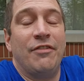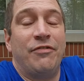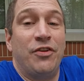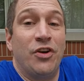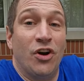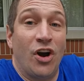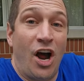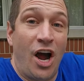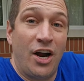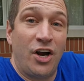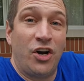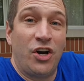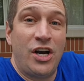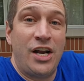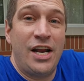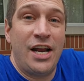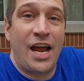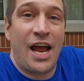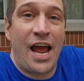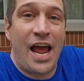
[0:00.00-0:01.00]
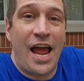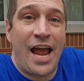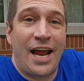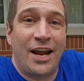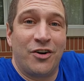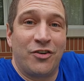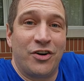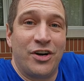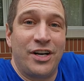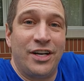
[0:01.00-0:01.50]
If you're hungry,
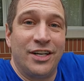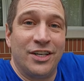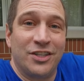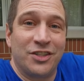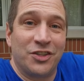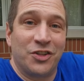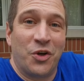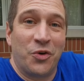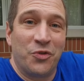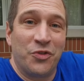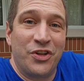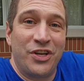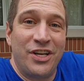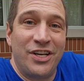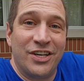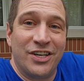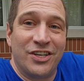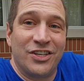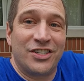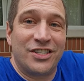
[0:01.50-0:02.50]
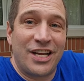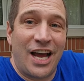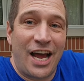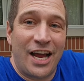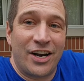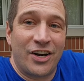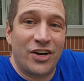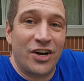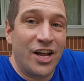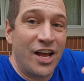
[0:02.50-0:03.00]
angry, lonely, or
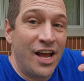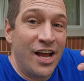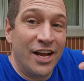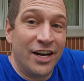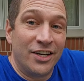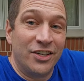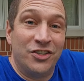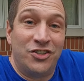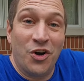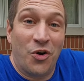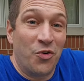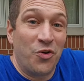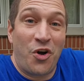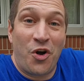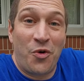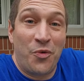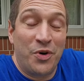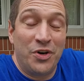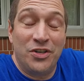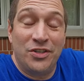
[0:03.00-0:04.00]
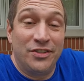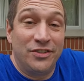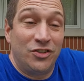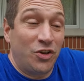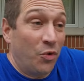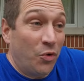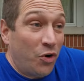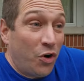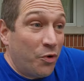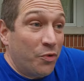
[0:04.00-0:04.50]
tired, don't go
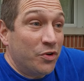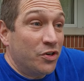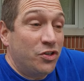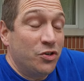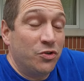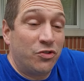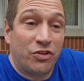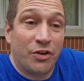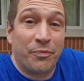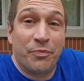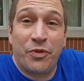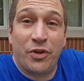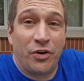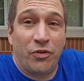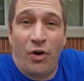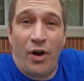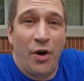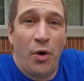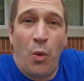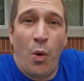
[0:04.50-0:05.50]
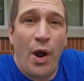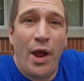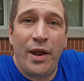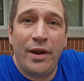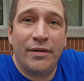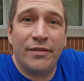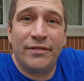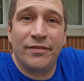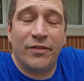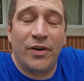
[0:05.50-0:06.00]
and do something right
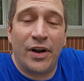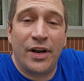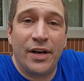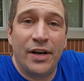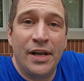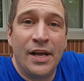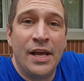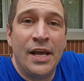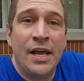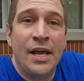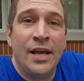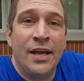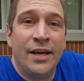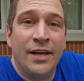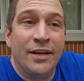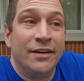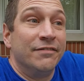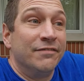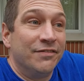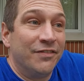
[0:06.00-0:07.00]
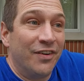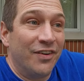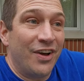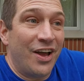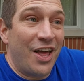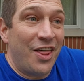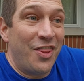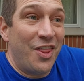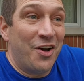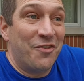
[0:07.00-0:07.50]
away, right?
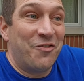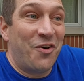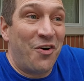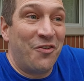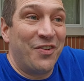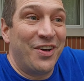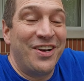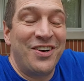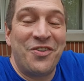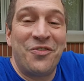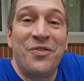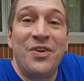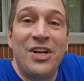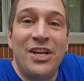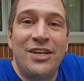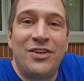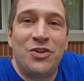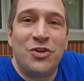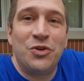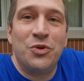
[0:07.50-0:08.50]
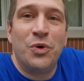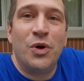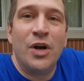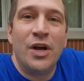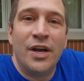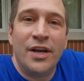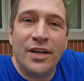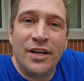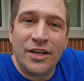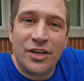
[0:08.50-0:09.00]
In that moment, we need to
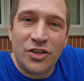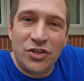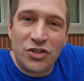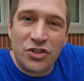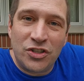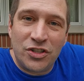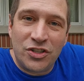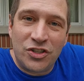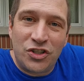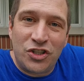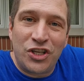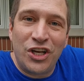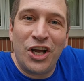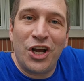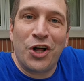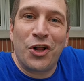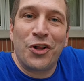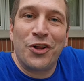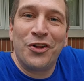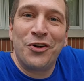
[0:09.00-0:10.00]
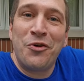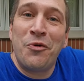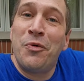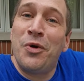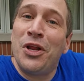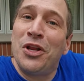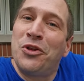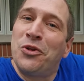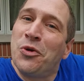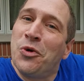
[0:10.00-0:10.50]
chill.
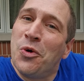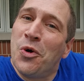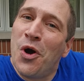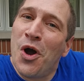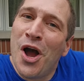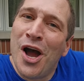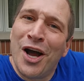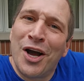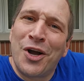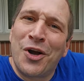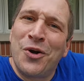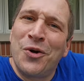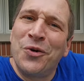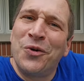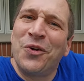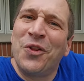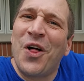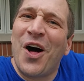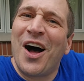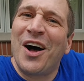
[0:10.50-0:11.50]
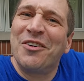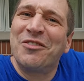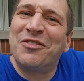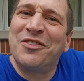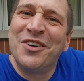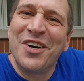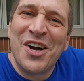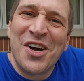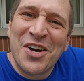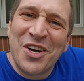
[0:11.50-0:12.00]
We need to cool
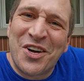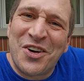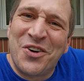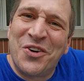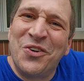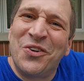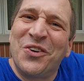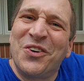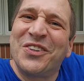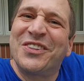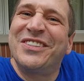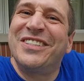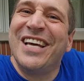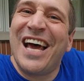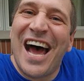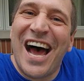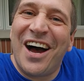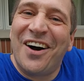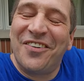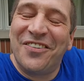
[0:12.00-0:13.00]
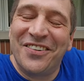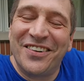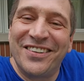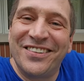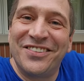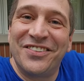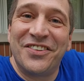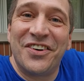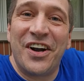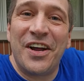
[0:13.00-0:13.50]
off, cool down,
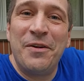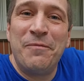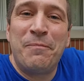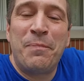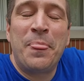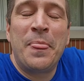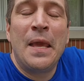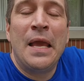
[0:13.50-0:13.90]
right?